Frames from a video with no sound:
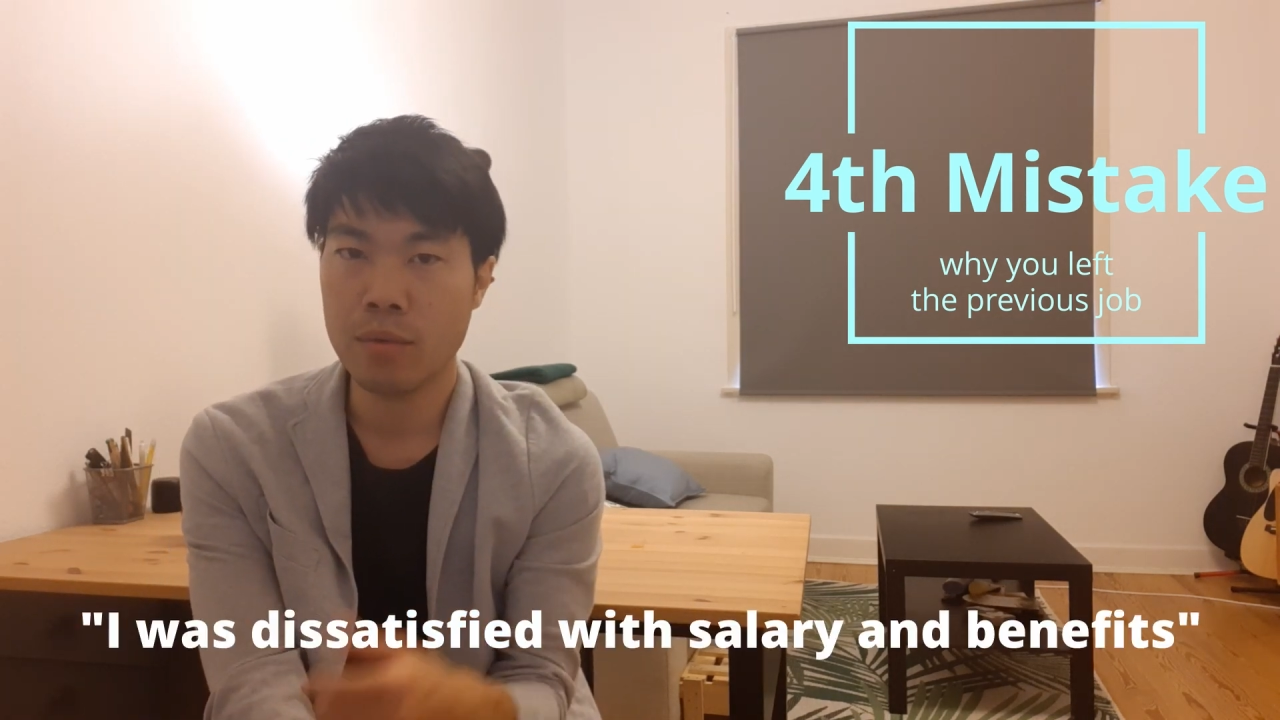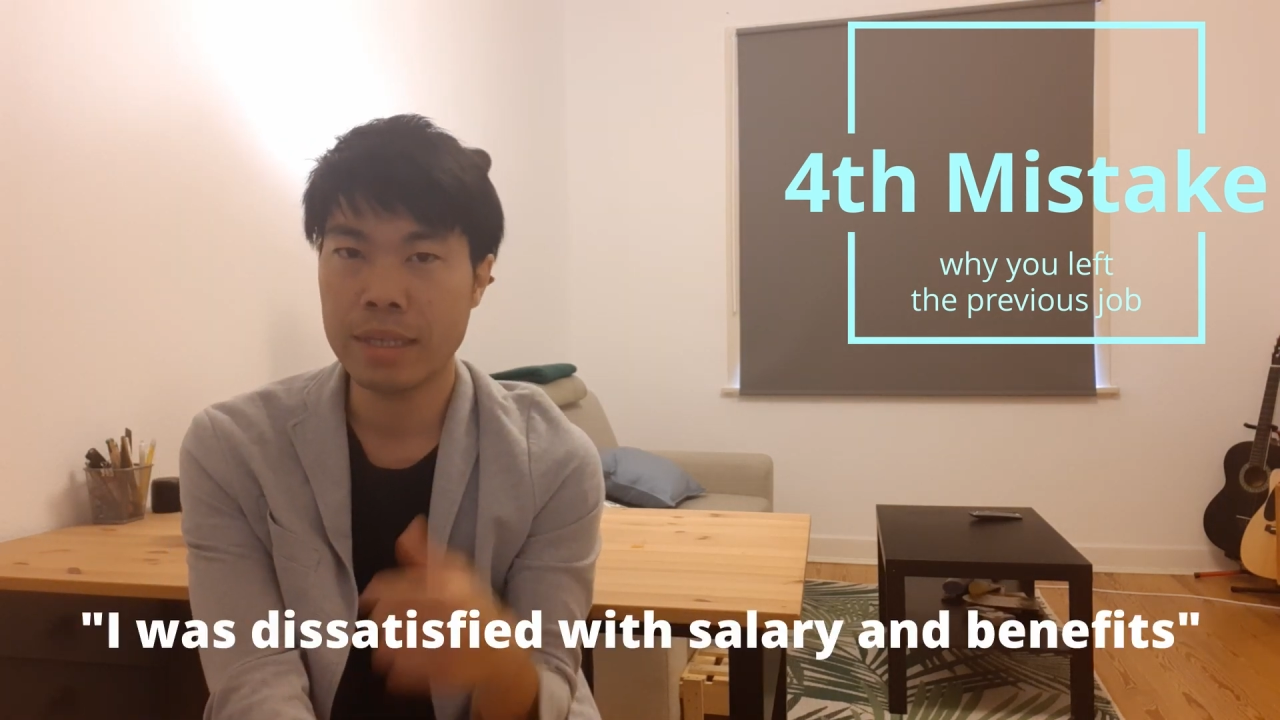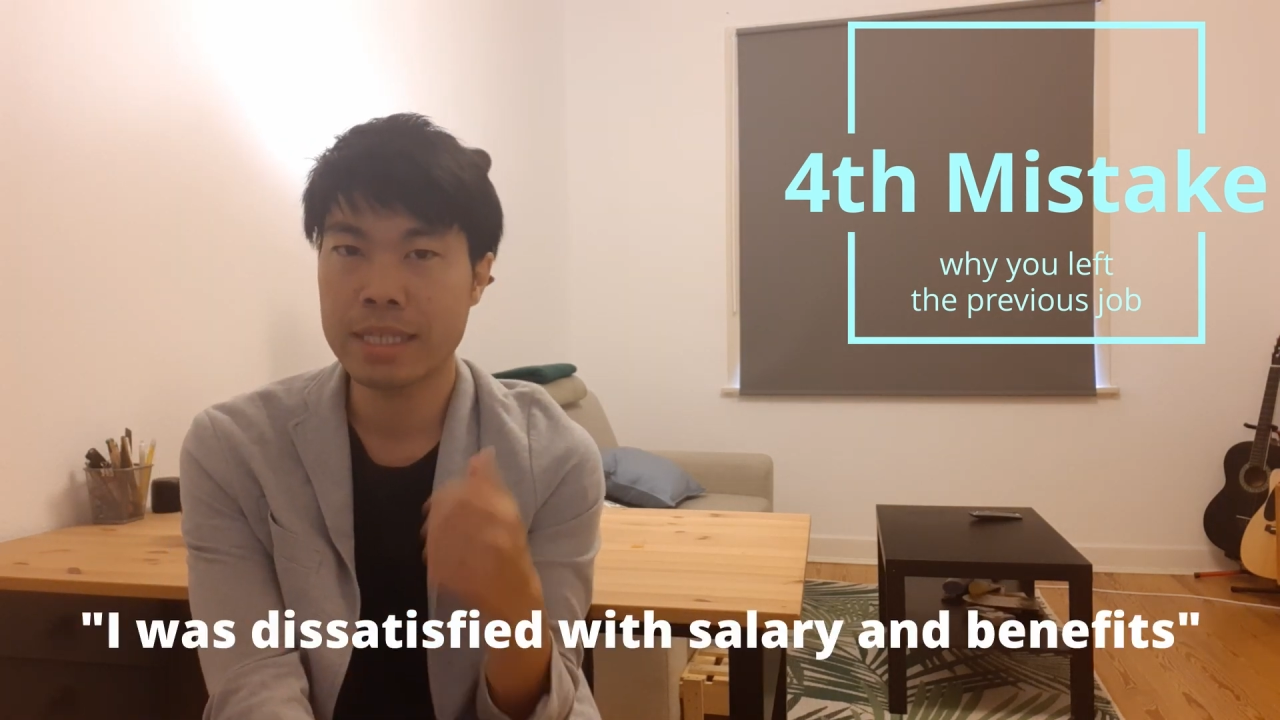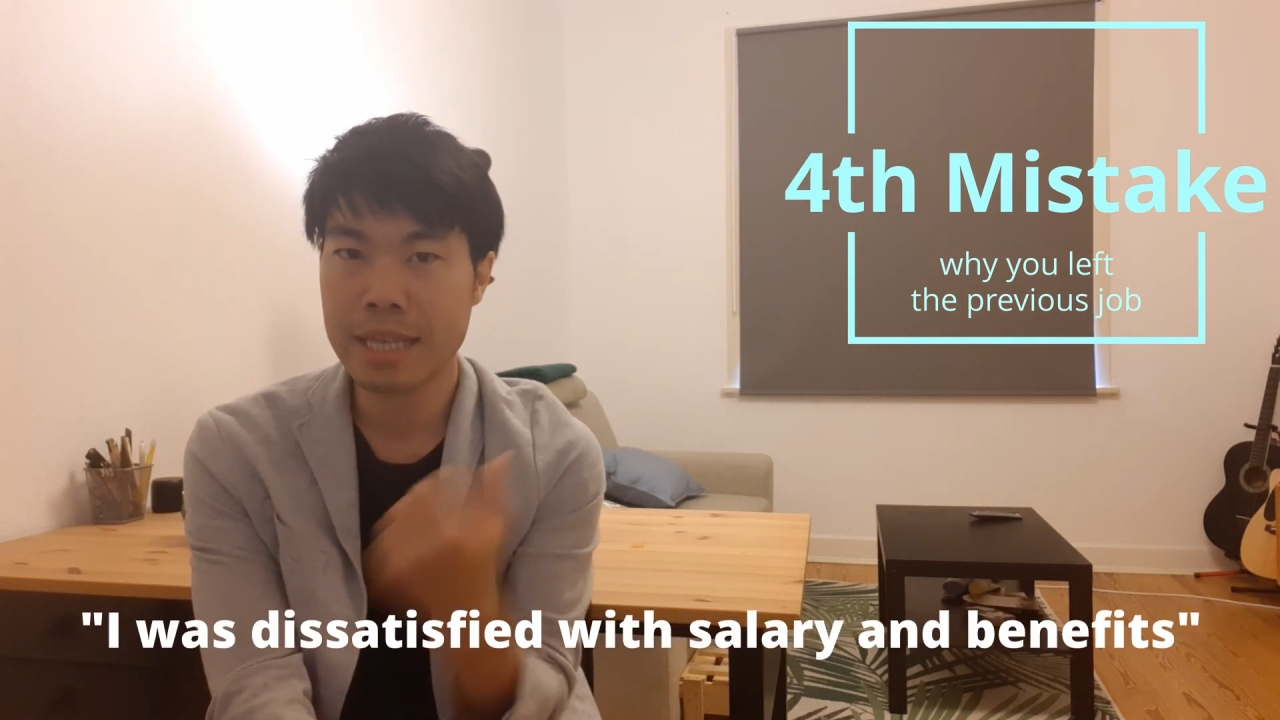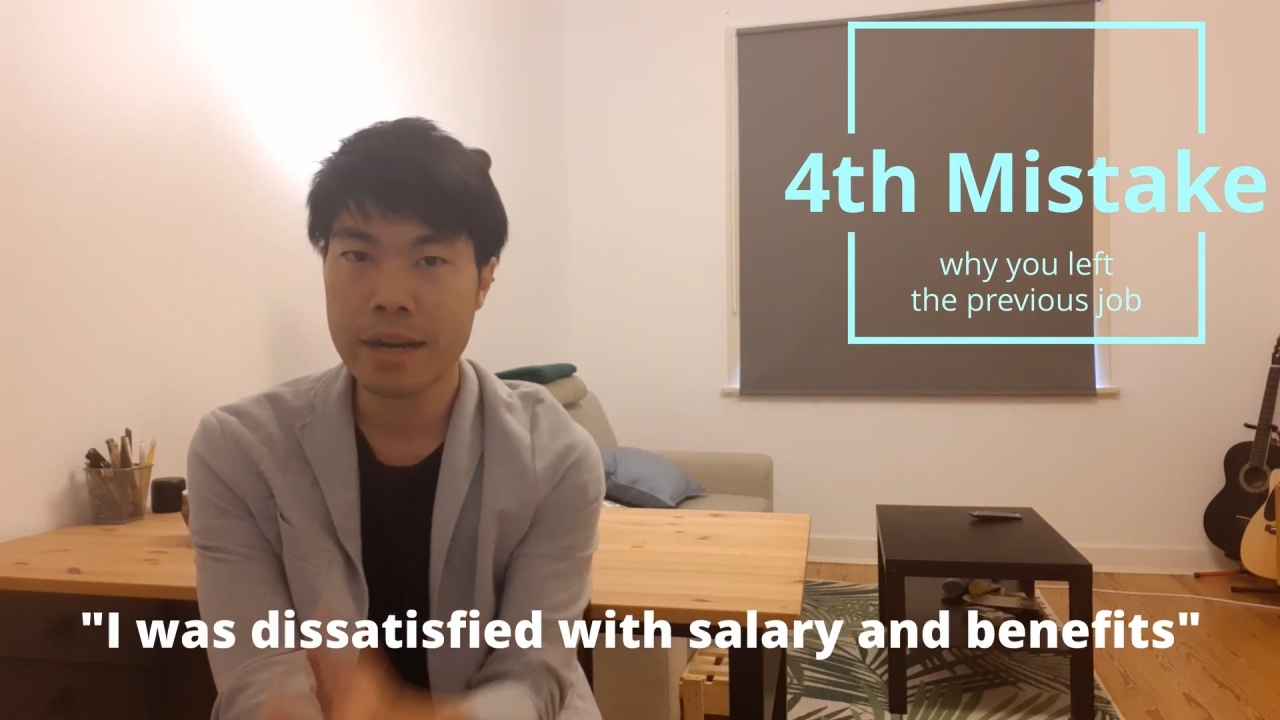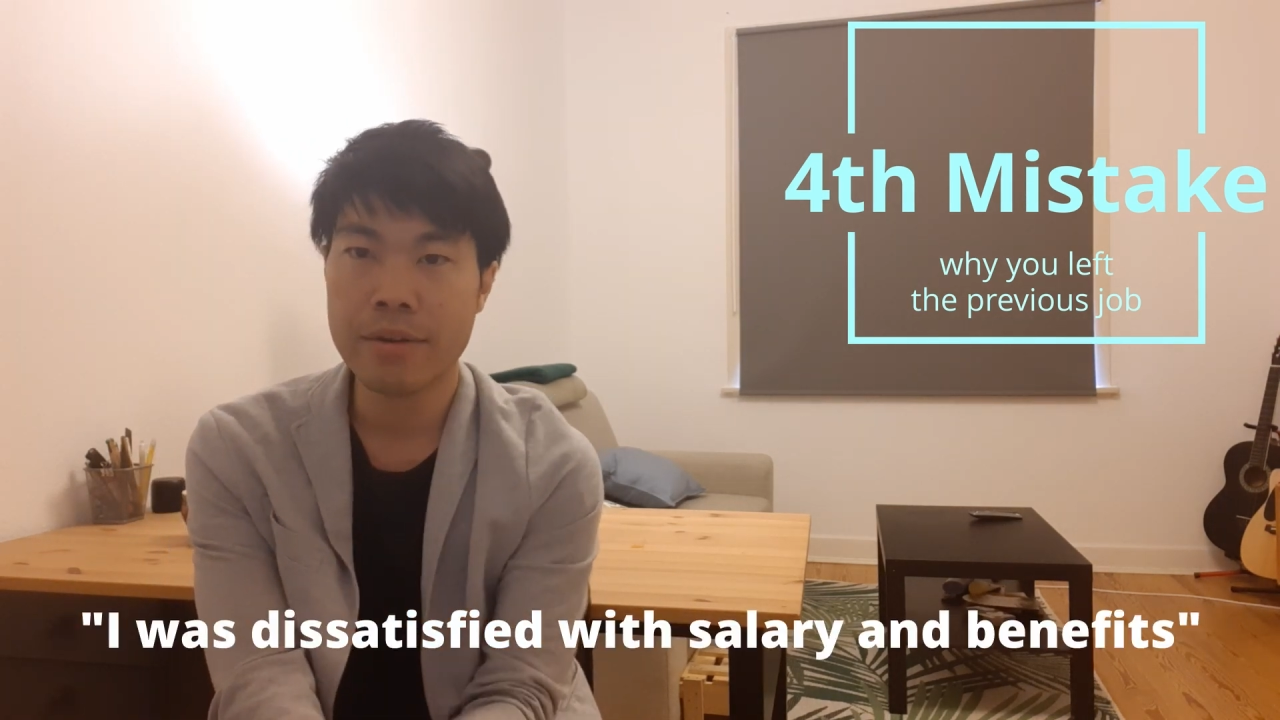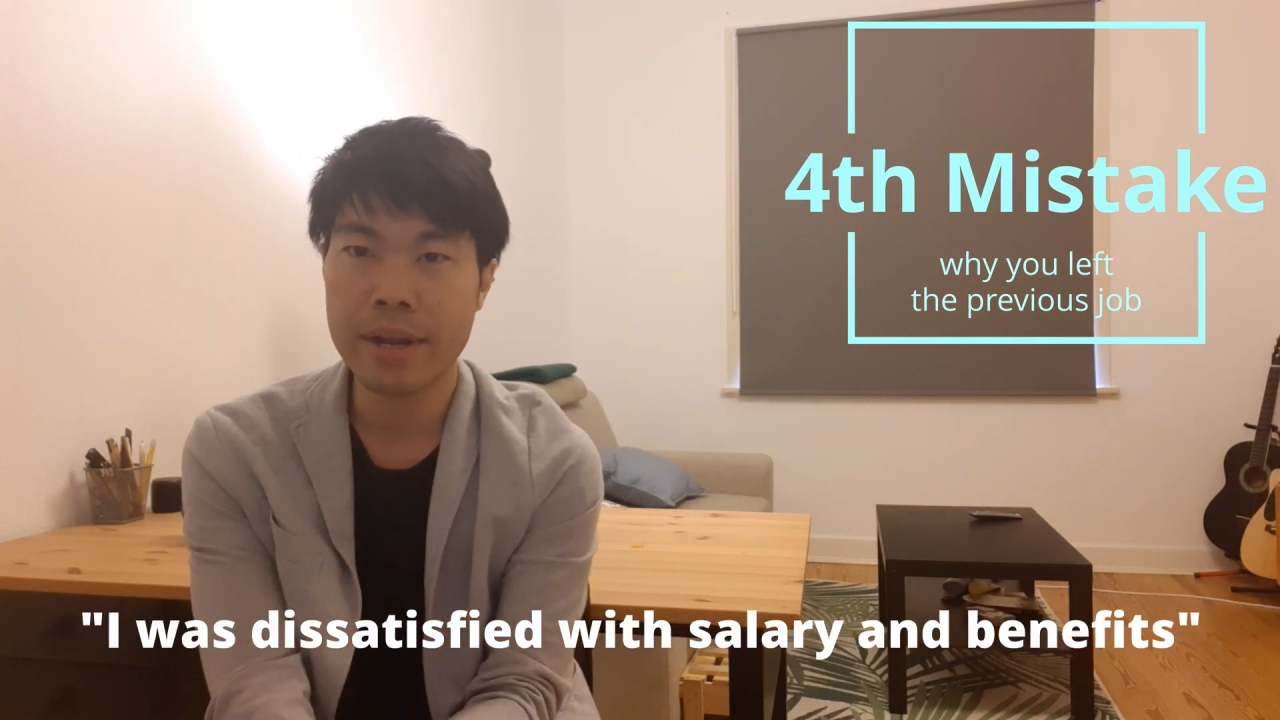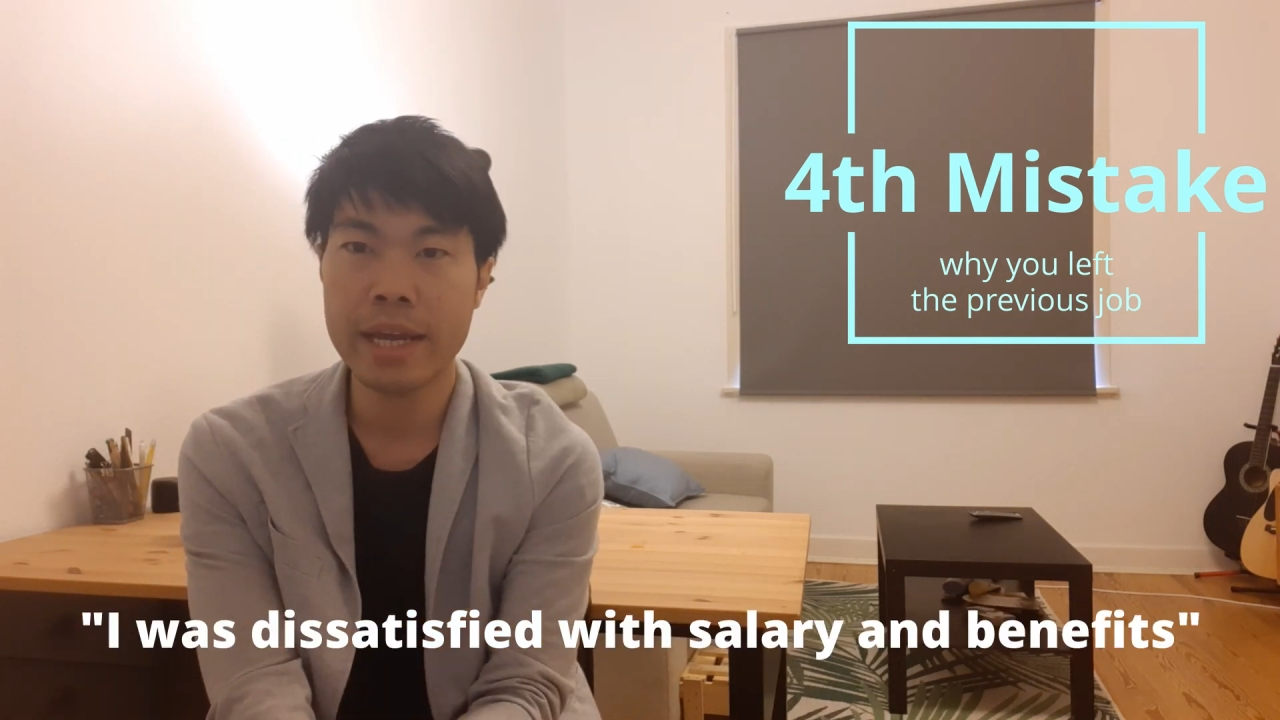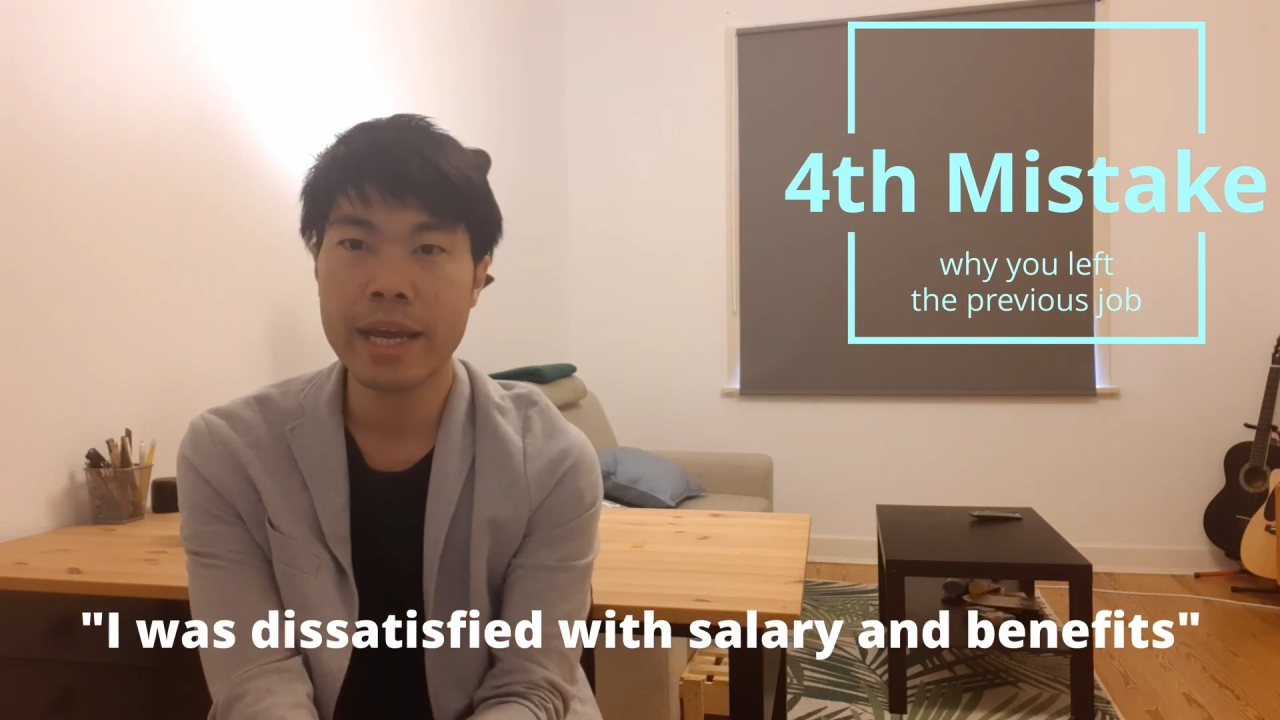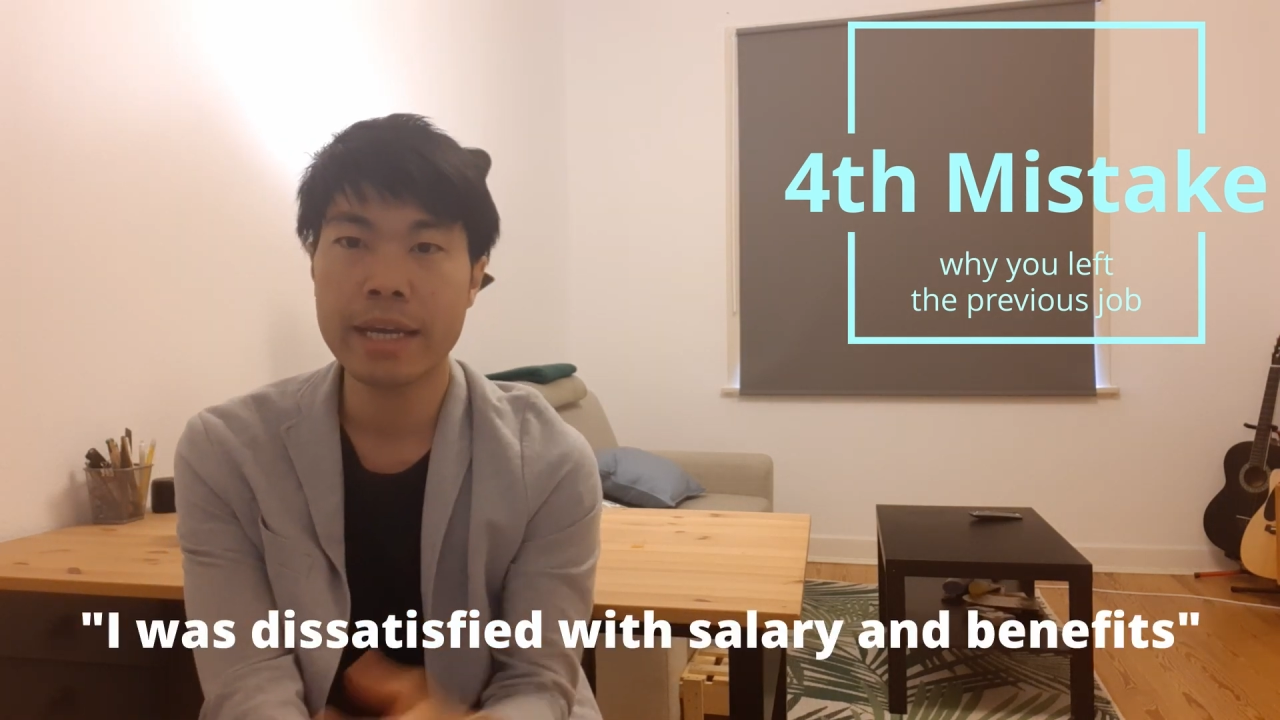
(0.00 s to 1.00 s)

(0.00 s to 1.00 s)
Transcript: with salary